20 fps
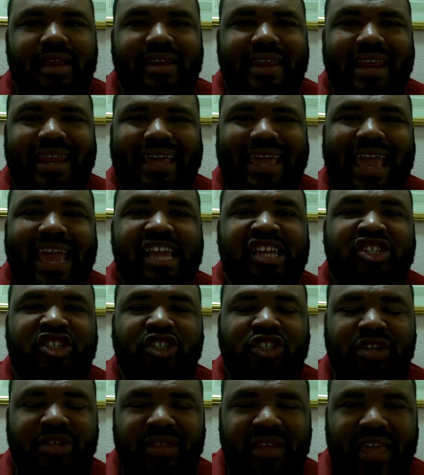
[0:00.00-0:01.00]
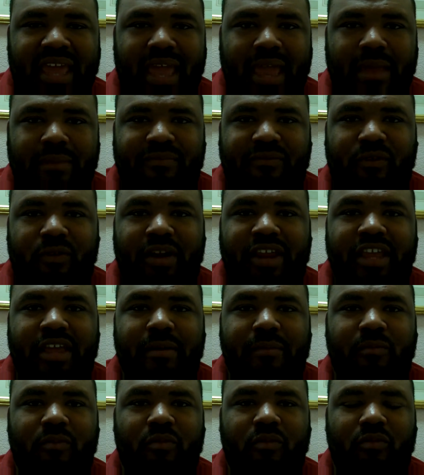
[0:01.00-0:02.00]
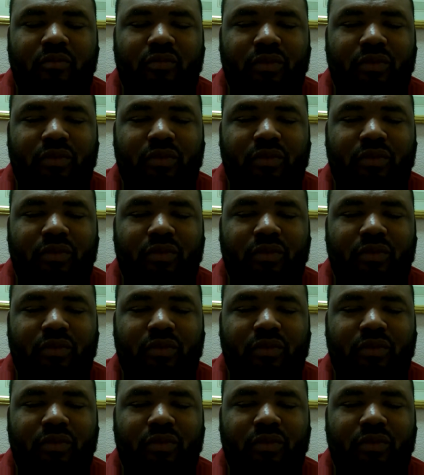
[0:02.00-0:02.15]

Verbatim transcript: dedication to the game, for him